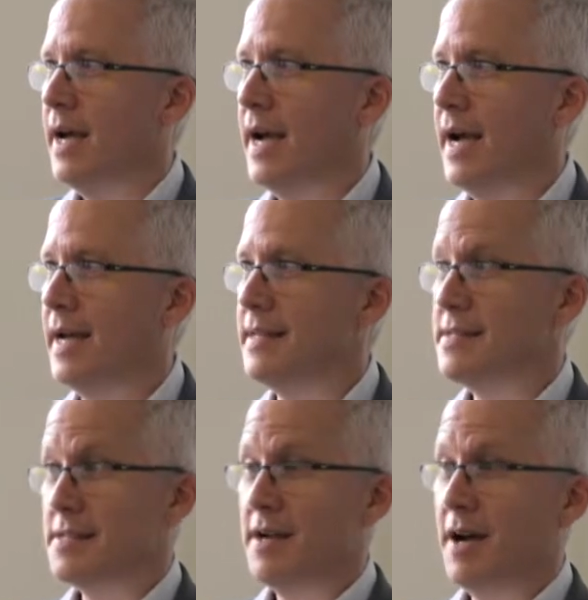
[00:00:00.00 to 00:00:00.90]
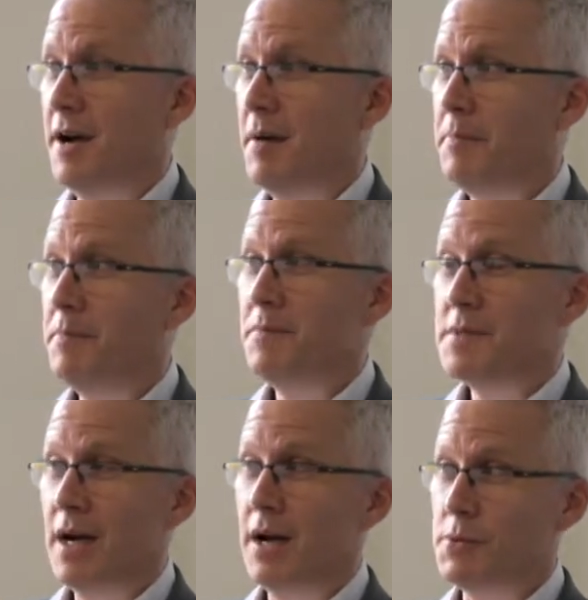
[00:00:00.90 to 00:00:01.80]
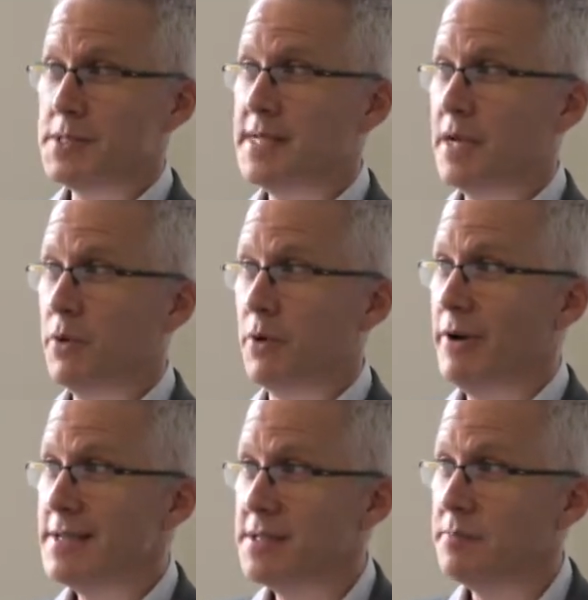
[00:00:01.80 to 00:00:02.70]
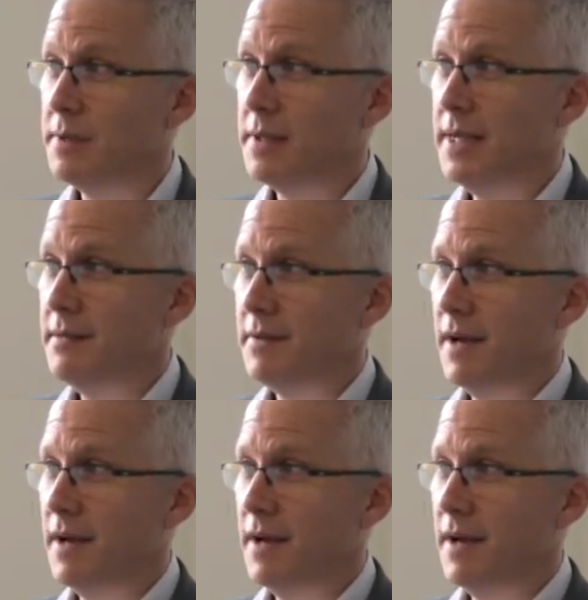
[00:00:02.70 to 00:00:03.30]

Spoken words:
and I would say, regrettably,